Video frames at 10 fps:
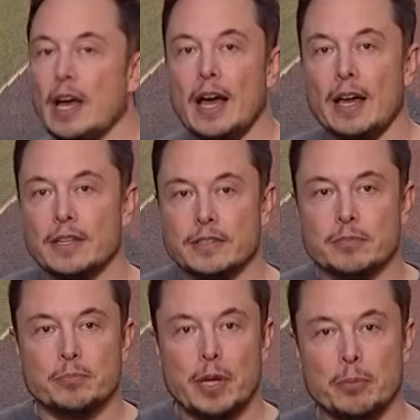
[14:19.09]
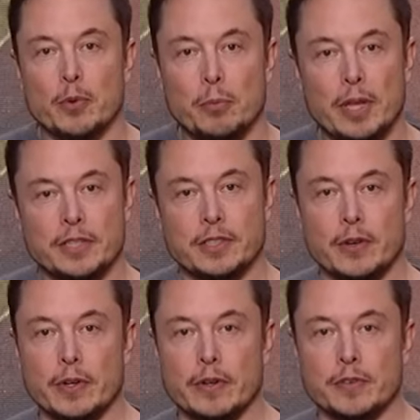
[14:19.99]
as people replace their
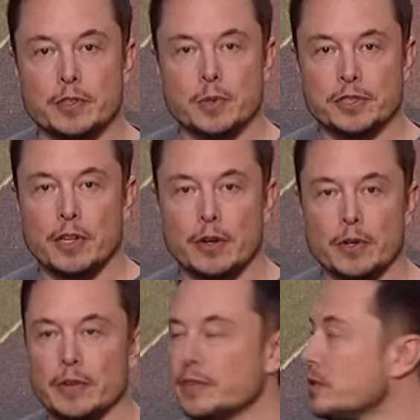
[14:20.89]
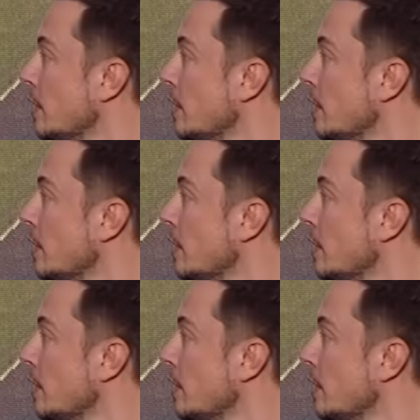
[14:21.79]
roofs with solar roofs,